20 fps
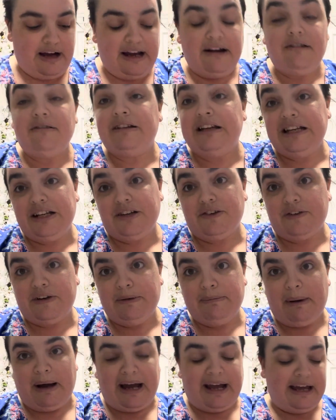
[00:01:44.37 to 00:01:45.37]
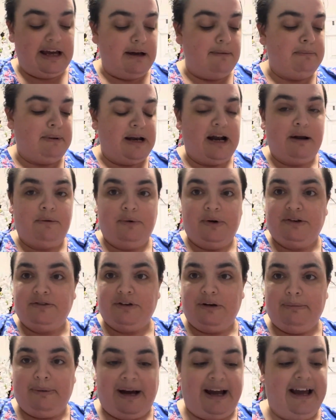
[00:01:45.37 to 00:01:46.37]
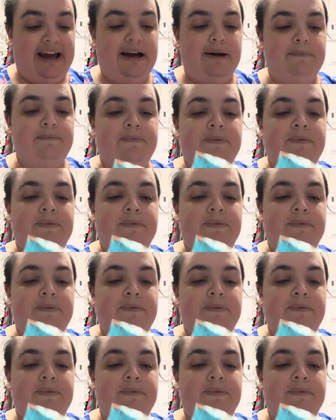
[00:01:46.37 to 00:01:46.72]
I don't need to rebuy it, but I would rebuy it.